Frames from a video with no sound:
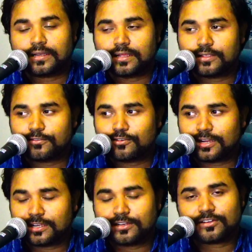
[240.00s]
if you are
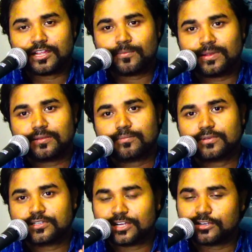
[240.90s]
getting trouble,
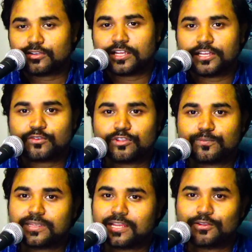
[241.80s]
try to connect with
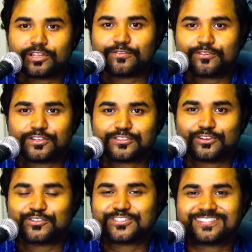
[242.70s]
me. I will give you a
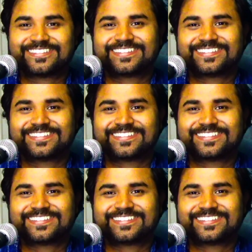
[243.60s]
solution.